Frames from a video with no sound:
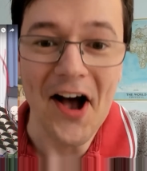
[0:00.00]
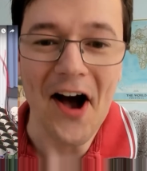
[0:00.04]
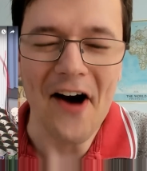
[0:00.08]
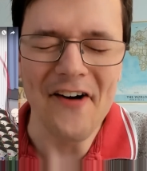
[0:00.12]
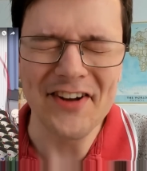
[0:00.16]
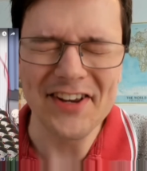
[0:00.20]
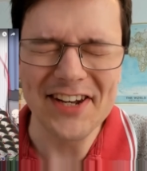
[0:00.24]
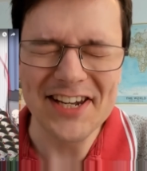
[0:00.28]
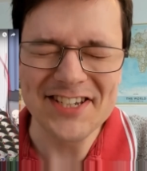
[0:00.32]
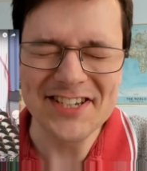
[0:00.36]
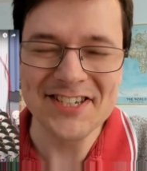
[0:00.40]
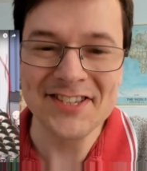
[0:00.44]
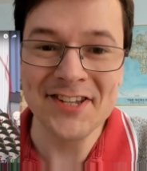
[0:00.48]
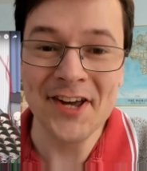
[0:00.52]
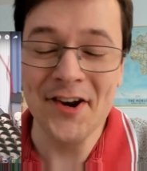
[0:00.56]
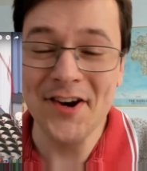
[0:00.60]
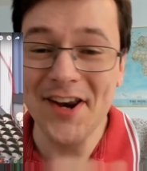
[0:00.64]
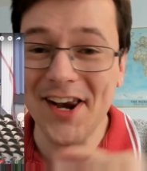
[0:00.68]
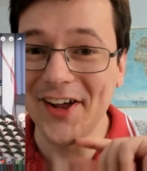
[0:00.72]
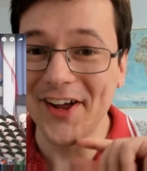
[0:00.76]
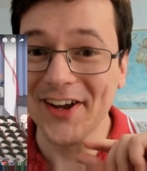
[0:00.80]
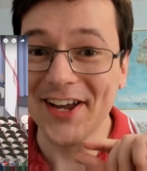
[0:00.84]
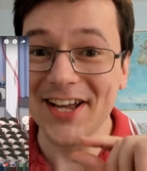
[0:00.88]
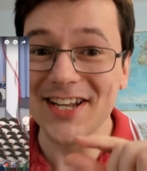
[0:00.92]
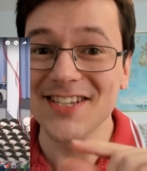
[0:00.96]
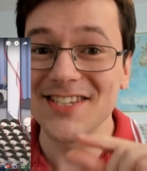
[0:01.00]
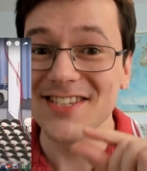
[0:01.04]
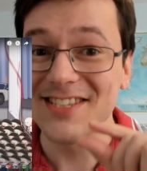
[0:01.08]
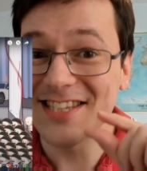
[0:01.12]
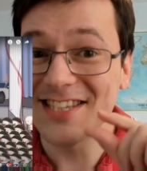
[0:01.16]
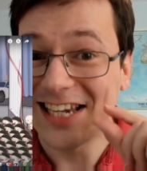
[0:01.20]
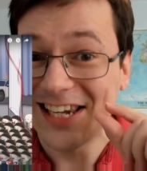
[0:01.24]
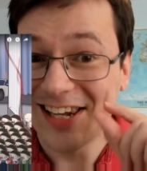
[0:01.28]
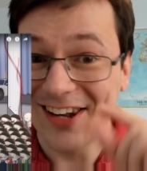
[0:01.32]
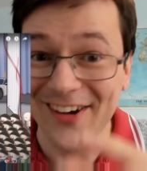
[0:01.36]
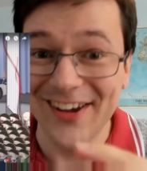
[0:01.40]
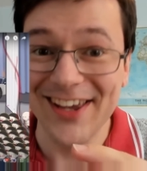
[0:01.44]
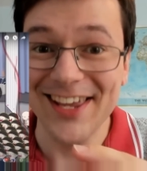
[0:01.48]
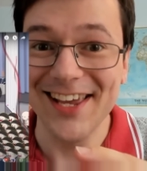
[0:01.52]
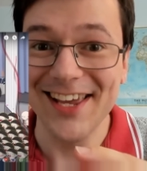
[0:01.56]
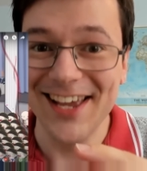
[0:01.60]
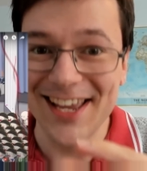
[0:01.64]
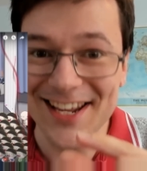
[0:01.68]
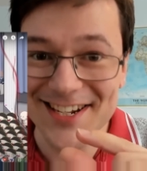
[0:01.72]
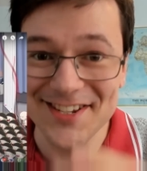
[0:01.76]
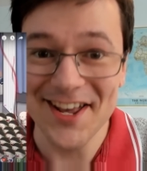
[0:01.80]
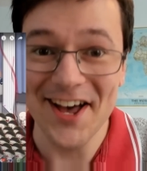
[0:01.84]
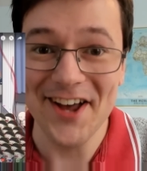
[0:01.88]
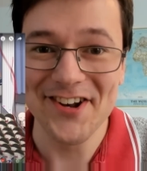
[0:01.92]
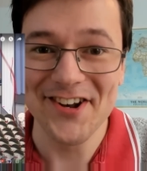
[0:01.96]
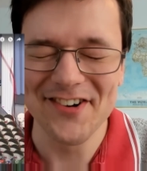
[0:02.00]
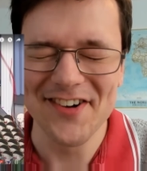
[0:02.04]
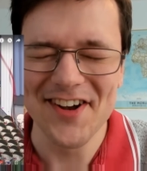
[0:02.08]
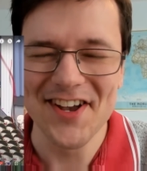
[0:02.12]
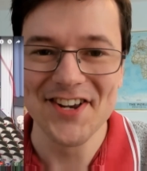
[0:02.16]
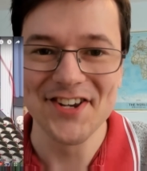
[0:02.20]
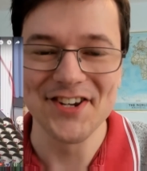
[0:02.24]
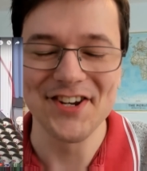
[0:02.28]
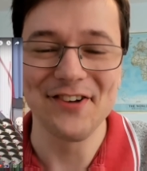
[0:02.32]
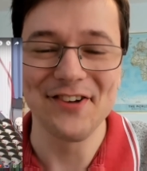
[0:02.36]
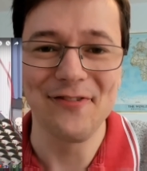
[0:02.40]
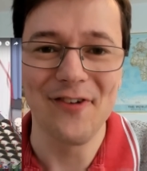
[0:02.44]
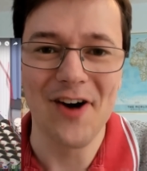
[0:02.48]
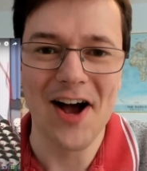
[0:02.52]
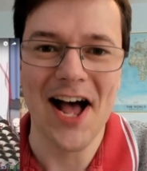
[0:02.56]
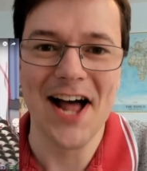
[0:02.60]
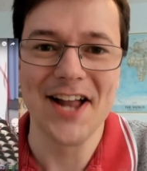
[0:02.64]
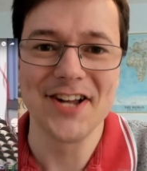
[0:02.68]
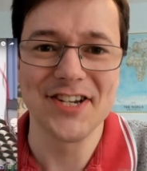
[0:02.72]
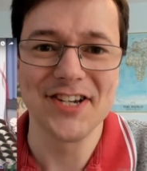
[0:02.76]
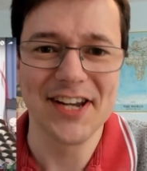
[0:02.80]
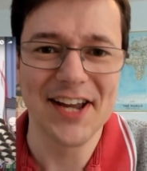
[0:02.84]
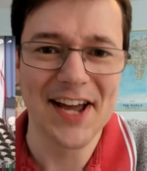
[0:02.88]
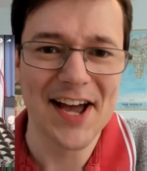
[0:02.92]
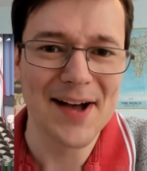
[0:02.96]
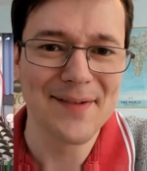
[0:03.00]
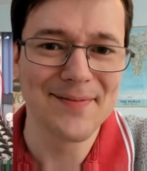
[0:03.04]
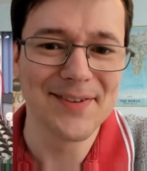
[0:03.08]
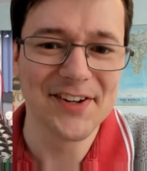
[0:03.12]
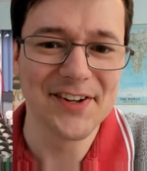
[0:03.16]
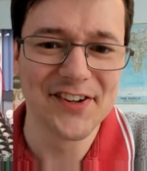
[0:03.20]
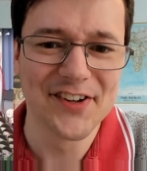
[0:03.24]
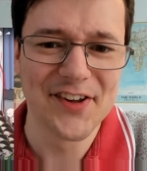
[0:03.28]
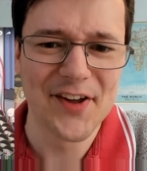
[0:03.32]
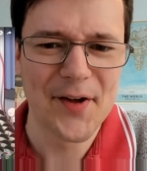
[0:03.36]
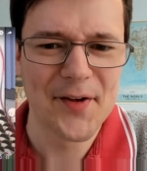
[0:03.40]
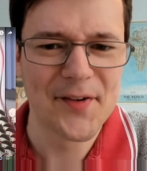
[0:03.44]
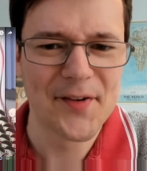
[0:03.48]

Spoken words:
I think this is only like a slight exaggeration of what actually happened.